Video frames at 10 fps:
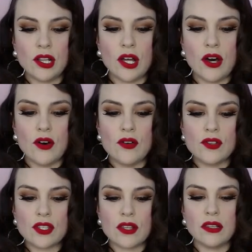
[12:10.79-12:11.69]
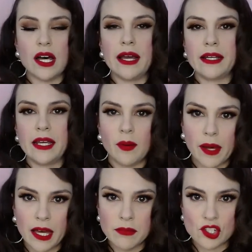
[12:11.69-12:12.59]
close the lining
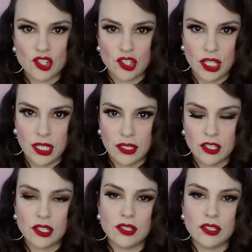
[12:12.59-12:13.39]
by machine.